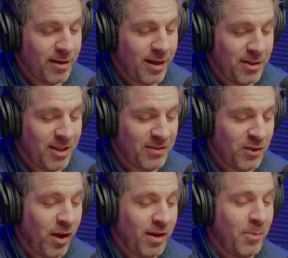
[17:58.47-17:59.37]
Let's
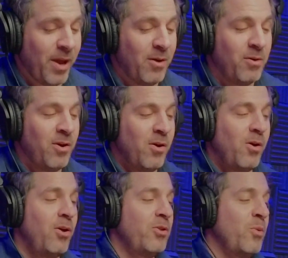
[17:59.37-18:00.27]
talk about
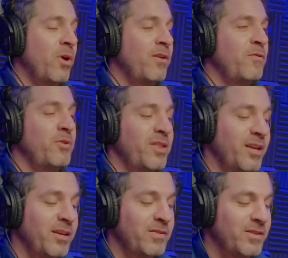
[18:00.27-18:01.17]
all the wonderful
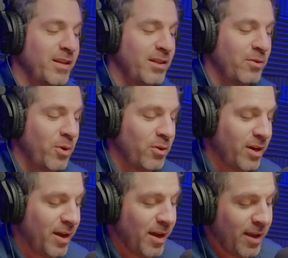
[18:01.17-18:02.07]
things that Leeron
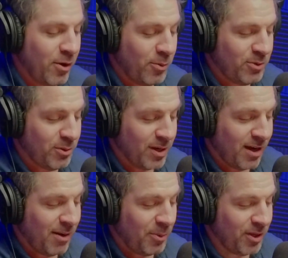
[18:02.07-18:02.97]
and I hope to
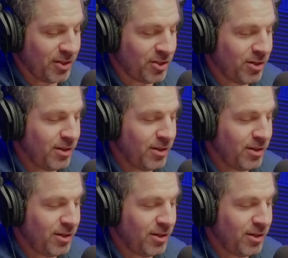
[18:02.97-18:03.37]
accomplish